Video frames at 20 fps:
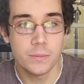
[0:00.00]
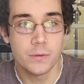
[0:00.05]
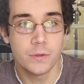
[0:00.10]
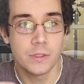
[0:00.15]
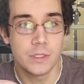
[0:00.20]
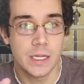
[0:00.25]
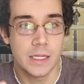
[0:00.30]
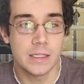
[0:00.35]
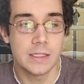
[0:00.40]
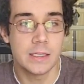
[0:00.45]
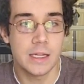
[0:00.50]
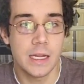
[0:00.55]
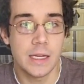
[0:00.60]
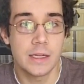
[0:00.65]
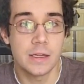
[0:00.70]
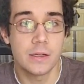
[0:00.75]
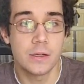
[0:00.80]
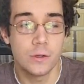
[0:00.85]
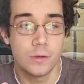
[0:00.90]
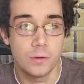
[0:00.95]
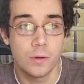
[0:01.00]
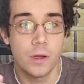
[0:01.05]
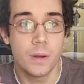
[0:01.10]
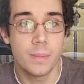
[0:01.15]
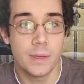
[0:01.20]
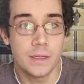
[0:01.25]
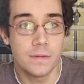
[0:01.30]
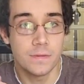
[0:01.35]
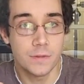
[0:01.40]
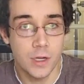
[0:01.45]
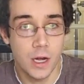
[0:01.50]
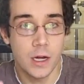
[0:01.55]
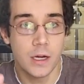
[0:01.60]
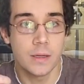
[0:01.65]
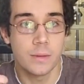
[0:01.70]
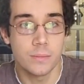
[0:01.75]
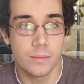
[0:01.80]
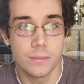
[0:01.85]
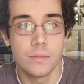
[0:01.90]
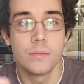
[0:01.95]
woods tend to take a bit of
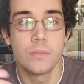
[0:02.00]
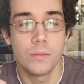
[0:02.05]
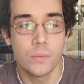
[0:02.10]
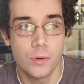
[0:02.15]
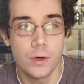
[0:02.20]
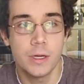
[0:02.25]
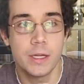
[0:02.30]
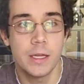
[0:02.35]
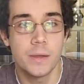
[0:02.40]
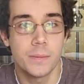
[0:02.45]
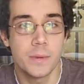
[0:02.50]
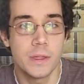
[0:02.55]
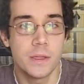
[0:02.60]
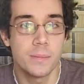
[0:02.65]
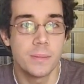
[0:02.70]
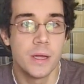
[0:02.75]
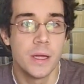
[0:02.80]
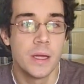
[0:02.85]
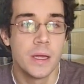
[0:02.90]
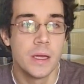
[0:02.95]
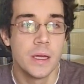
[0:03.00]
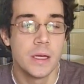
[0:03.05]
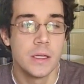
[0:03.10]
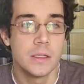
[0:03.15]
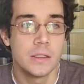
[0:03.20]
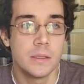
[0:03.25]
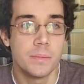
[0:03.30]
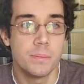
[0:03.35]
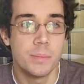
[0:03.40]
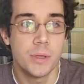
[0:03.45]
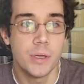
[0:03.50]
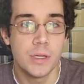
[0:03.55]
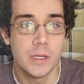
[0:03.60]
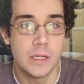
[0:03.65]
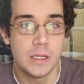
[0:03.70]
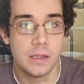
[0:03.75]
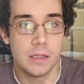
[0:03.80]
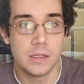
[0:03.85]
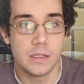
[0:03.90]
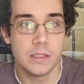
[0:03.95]
time working with them to burn
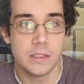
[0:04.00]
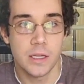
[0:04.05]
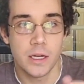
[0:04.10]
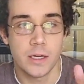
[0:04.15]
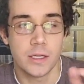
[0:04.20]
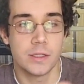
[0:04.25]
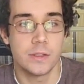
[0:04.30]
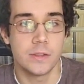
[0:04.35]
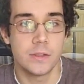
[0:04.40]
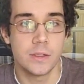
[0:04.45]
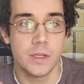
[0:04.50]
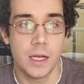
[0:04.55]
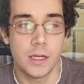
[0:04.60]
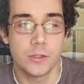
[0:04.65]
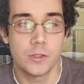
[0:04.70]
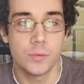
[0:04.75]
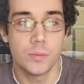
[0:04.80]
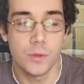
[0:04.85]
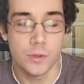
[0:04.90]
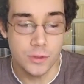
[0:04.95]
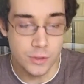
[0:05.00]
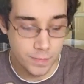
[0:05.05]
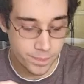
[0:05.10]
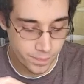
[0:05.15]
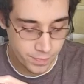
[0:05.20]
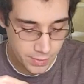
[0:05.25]
in the designs as you want.